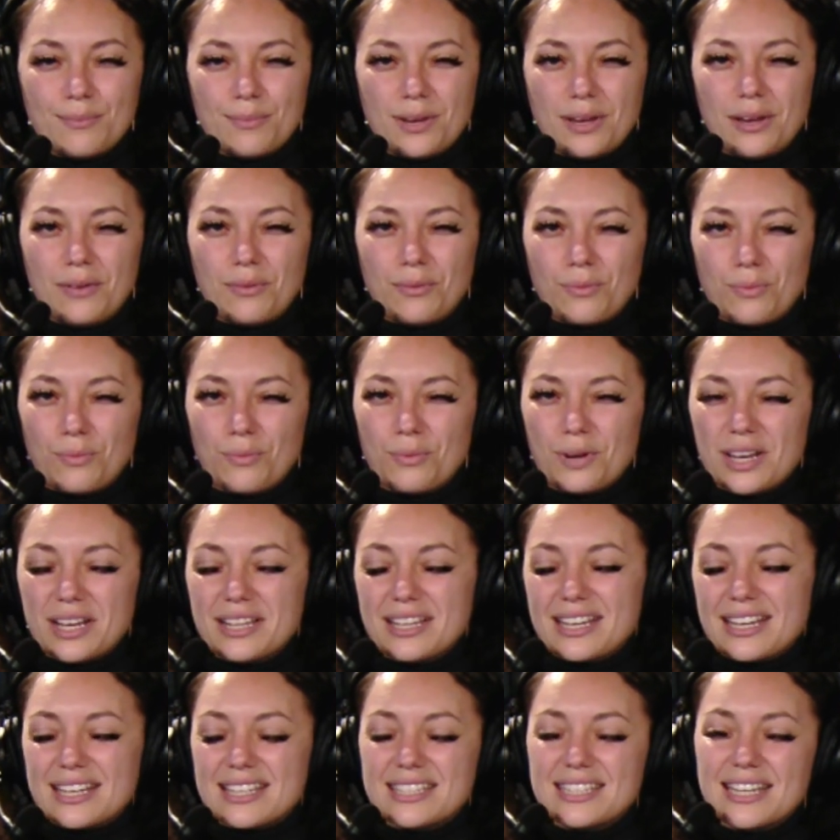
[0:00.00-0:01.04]
but
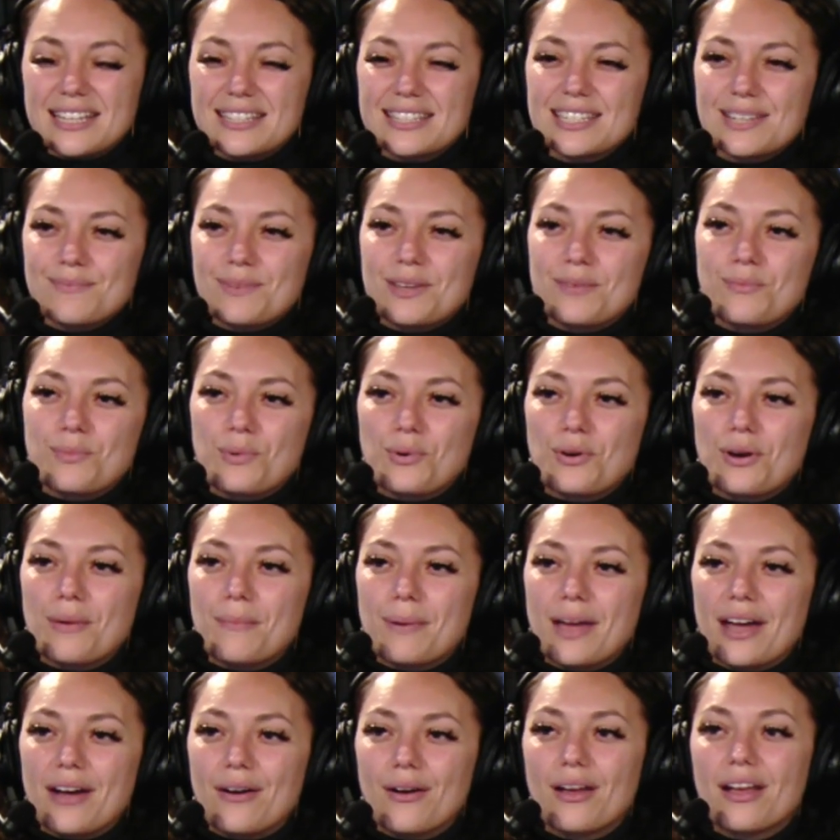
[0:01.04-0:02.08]
really it tends to be more
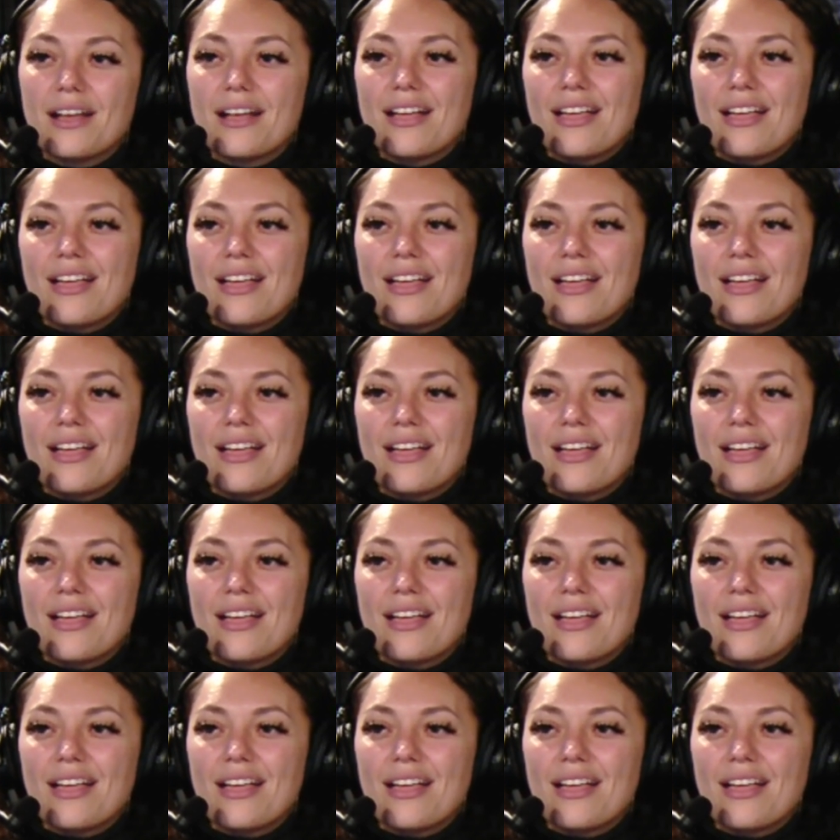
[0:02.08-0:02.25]
about